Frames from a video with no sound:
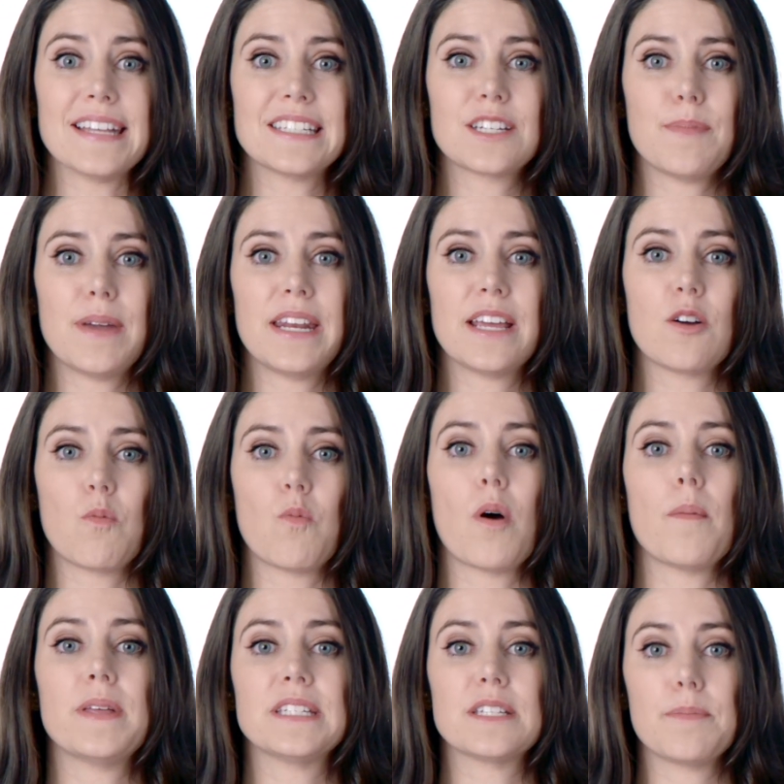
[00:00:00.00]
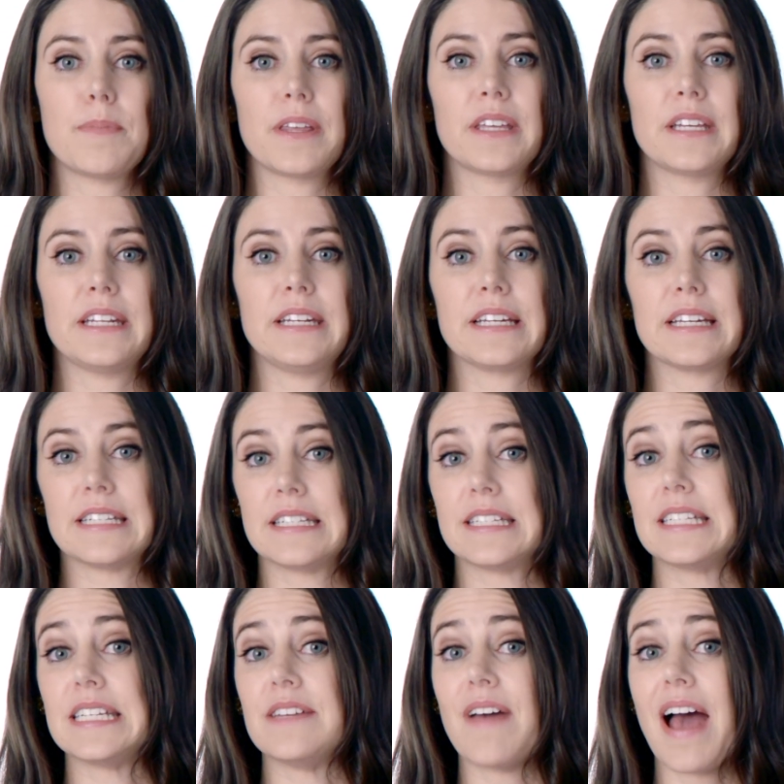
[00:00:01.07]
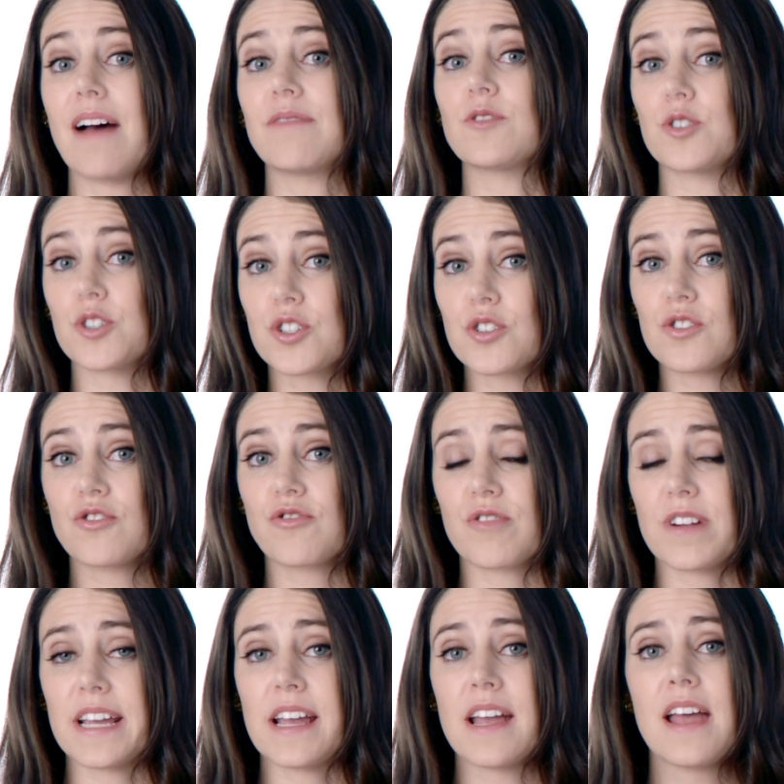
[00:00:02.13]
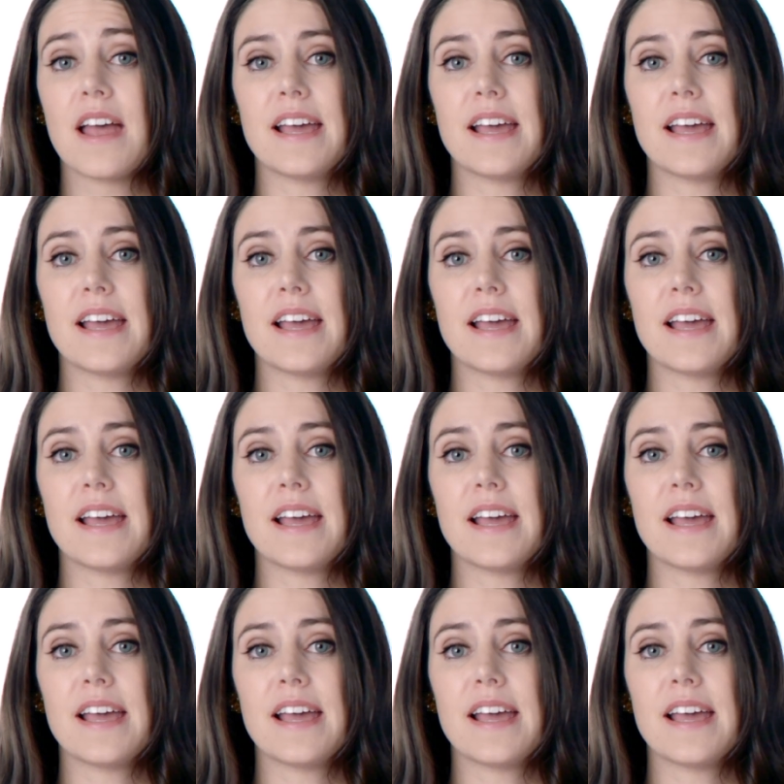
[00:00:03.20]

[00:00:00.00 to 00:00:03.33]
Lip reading: estimating a woman's ability to conceive after surgery